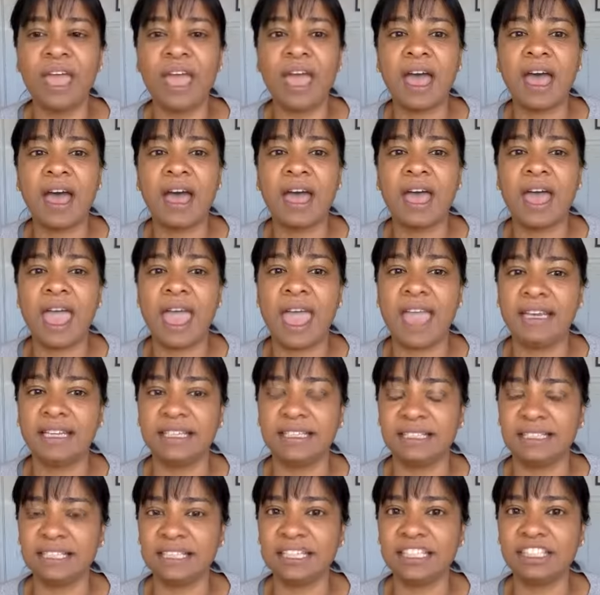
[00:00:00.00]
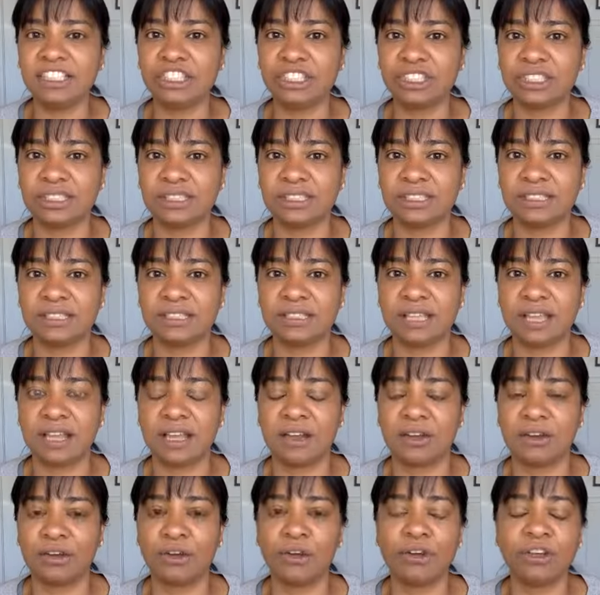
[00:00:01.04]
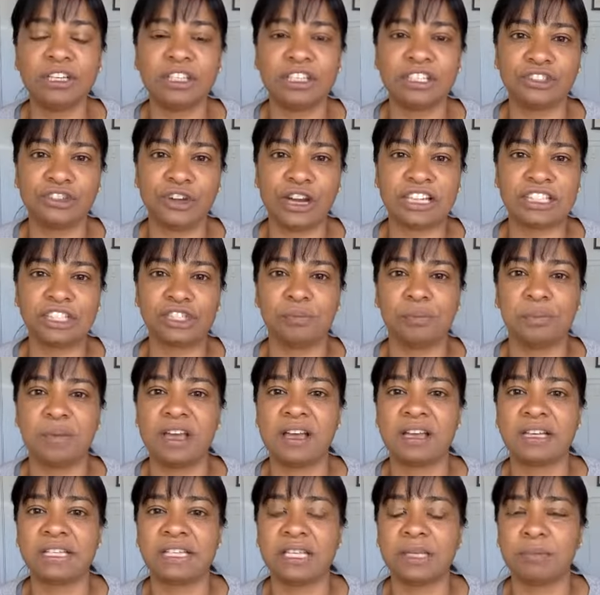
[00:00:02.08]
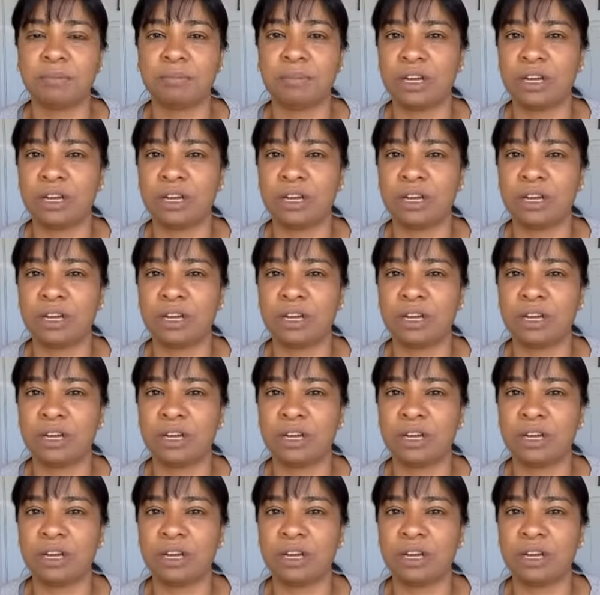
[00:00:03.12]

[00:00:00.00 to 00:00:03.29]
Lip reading: and it teaches not only attraction marketing